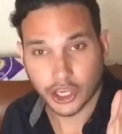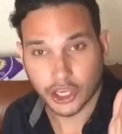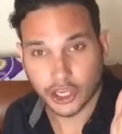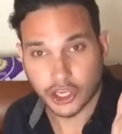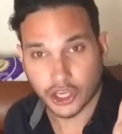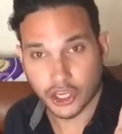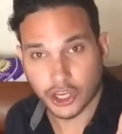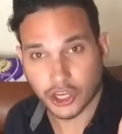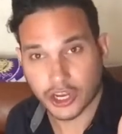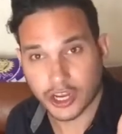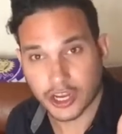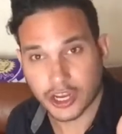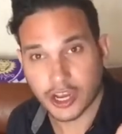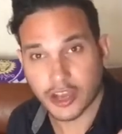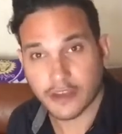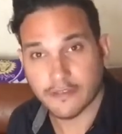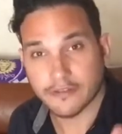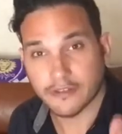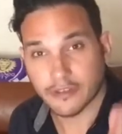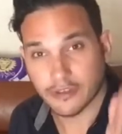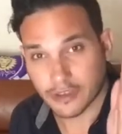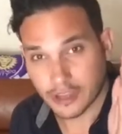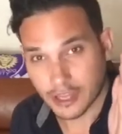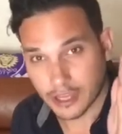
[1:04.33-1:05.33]
good enough
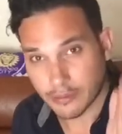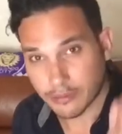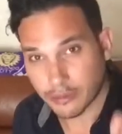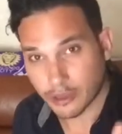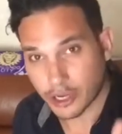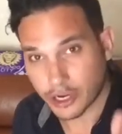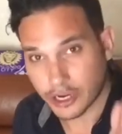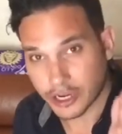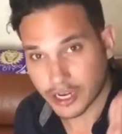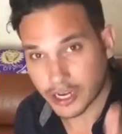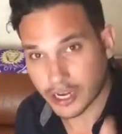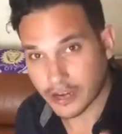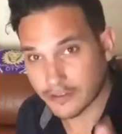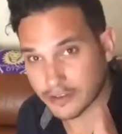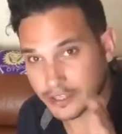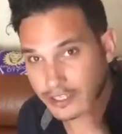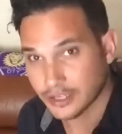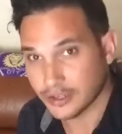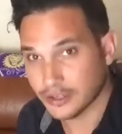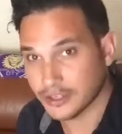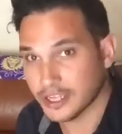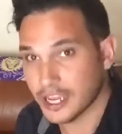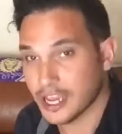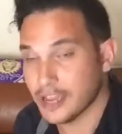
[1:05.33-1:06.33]
to keep learning every
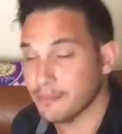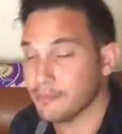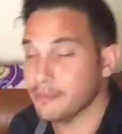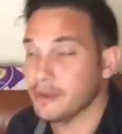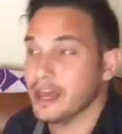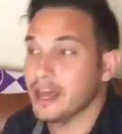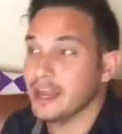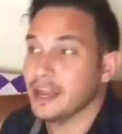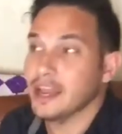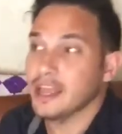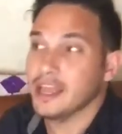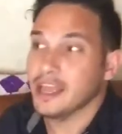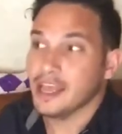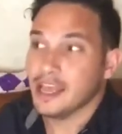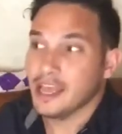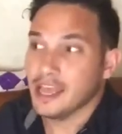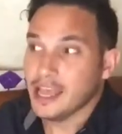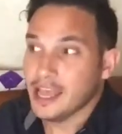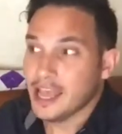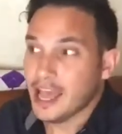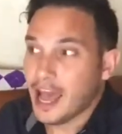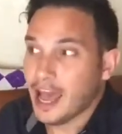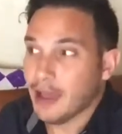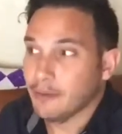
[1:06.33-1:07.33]
single day. But
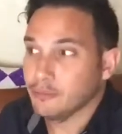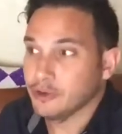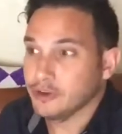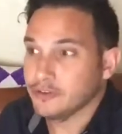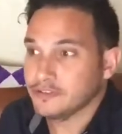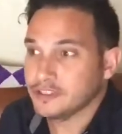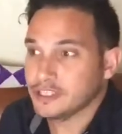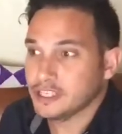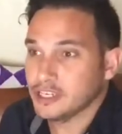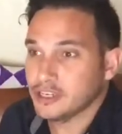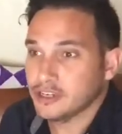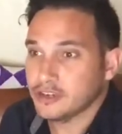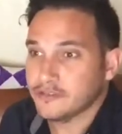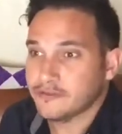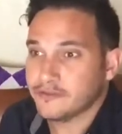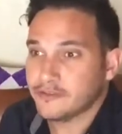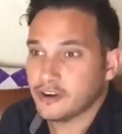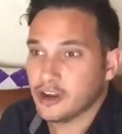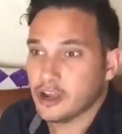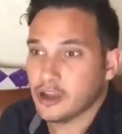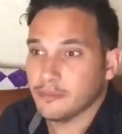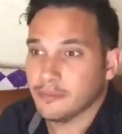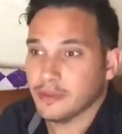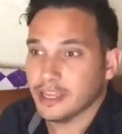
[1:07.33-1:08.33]
I moved here
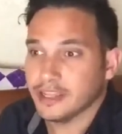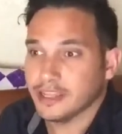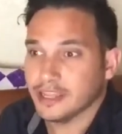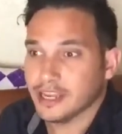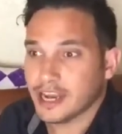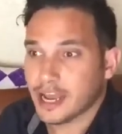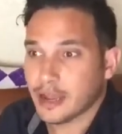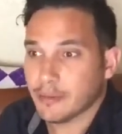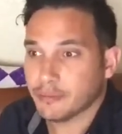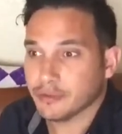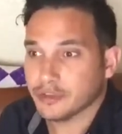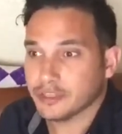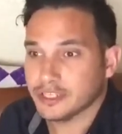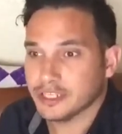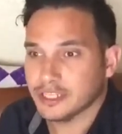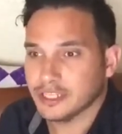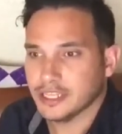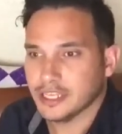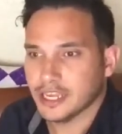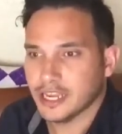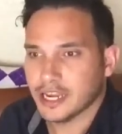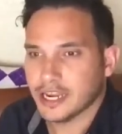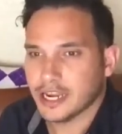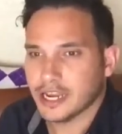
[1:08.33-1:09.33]
from Indianapolis,
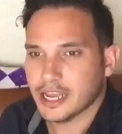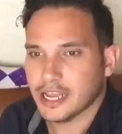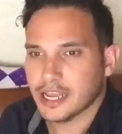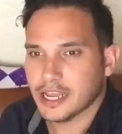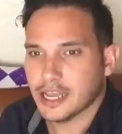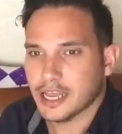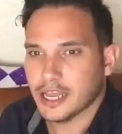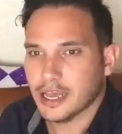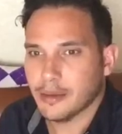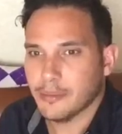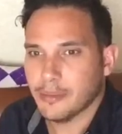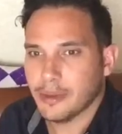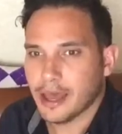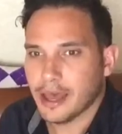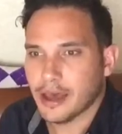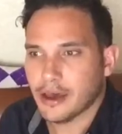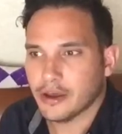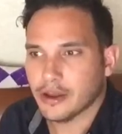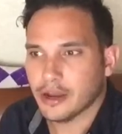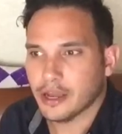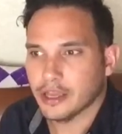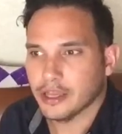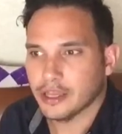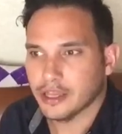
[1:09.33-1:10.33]
Indiana
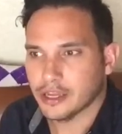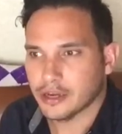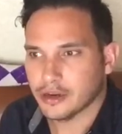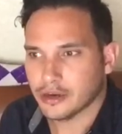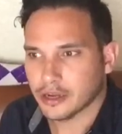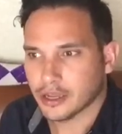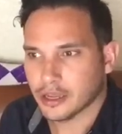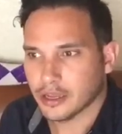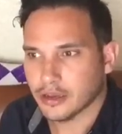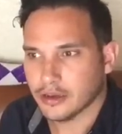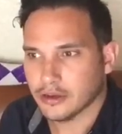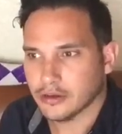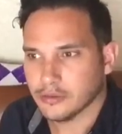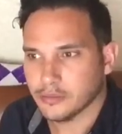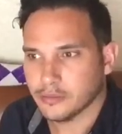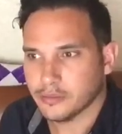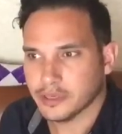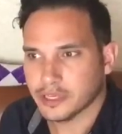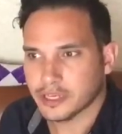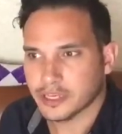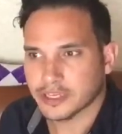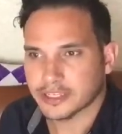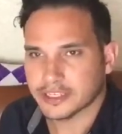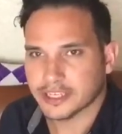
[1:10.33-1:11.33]
about a year ago
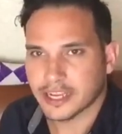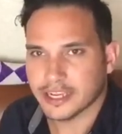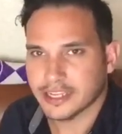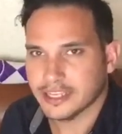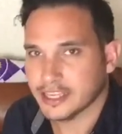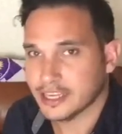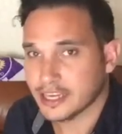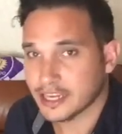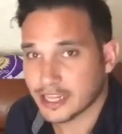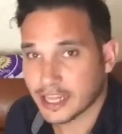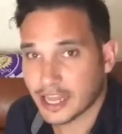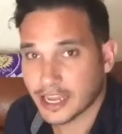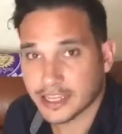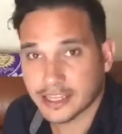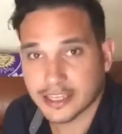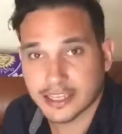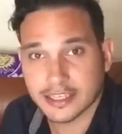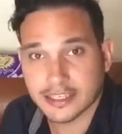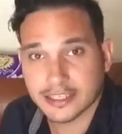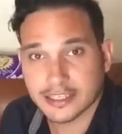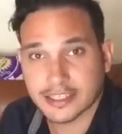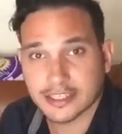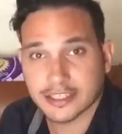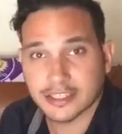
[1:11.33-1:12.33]
because I didn't like
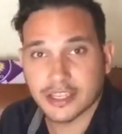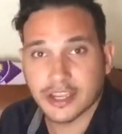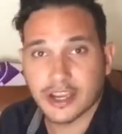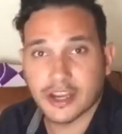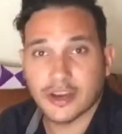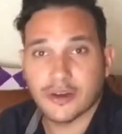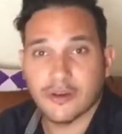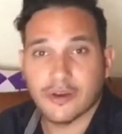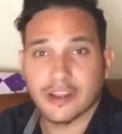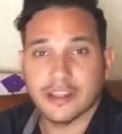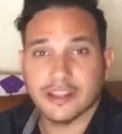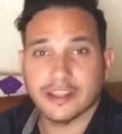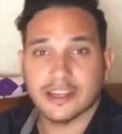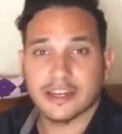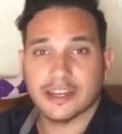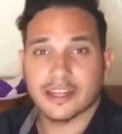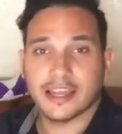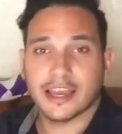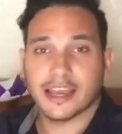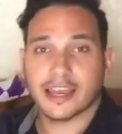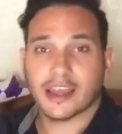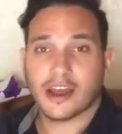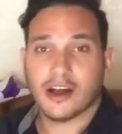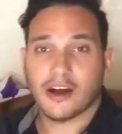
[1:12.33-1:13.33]
the snow. I didn't
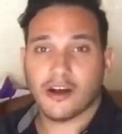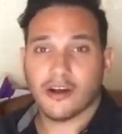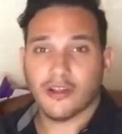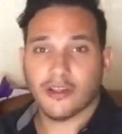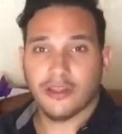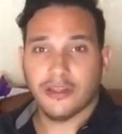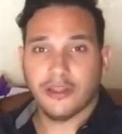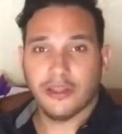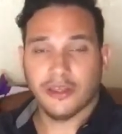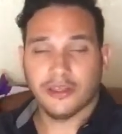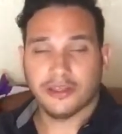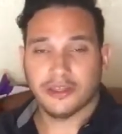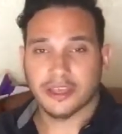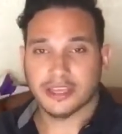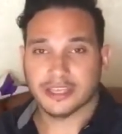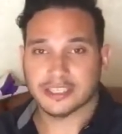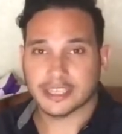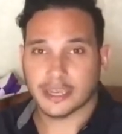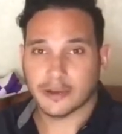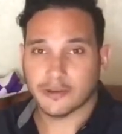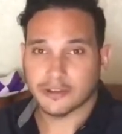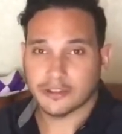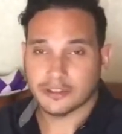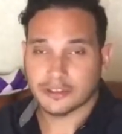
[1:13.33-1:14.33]
like all the things
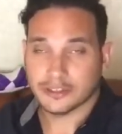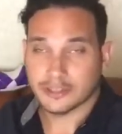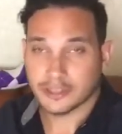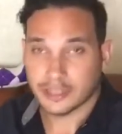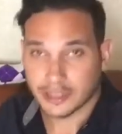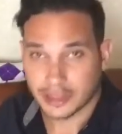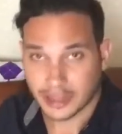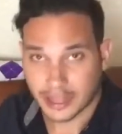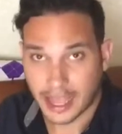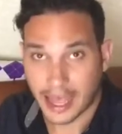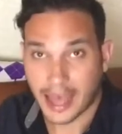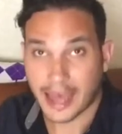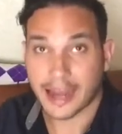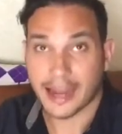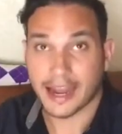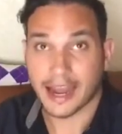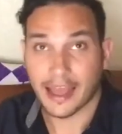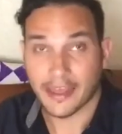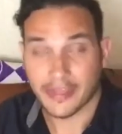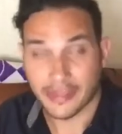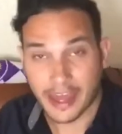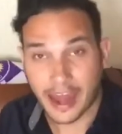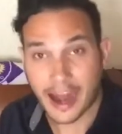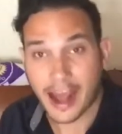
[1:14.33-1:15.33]
that
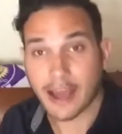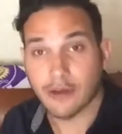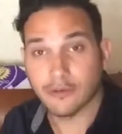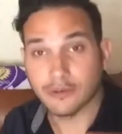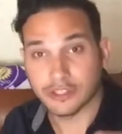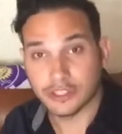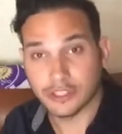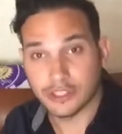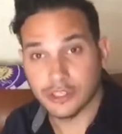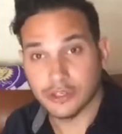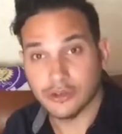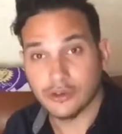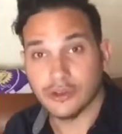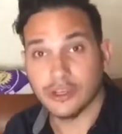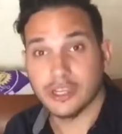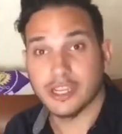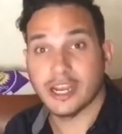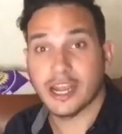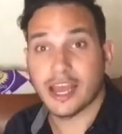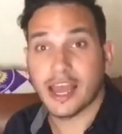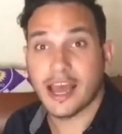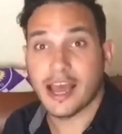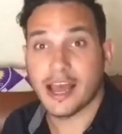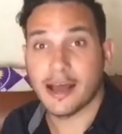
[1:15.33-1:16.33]
I was
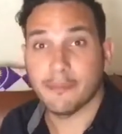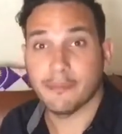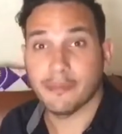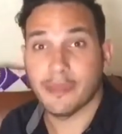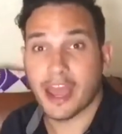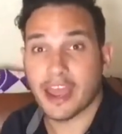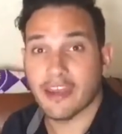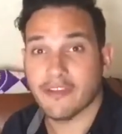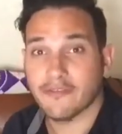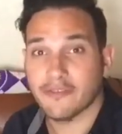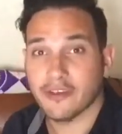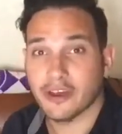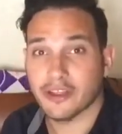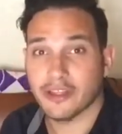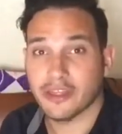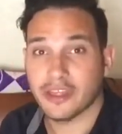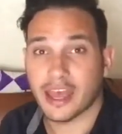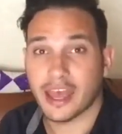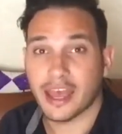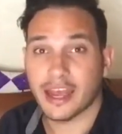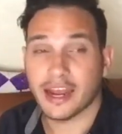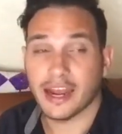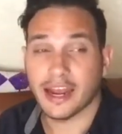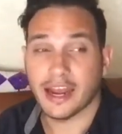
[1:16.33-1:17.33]
doing. I felt
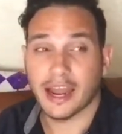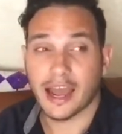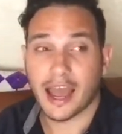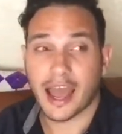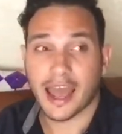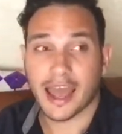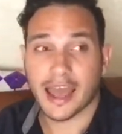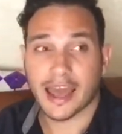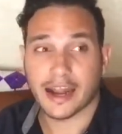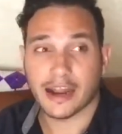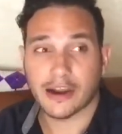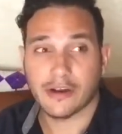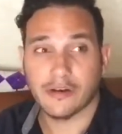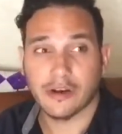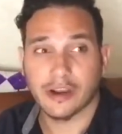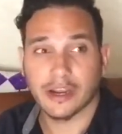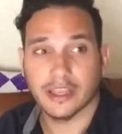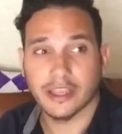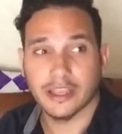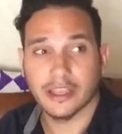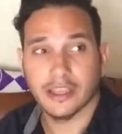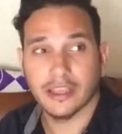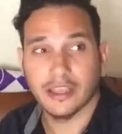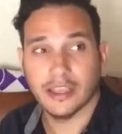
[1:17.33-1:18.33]
that I had
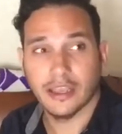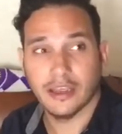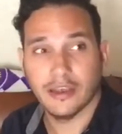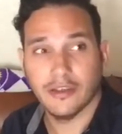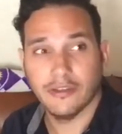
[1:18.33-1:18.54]
already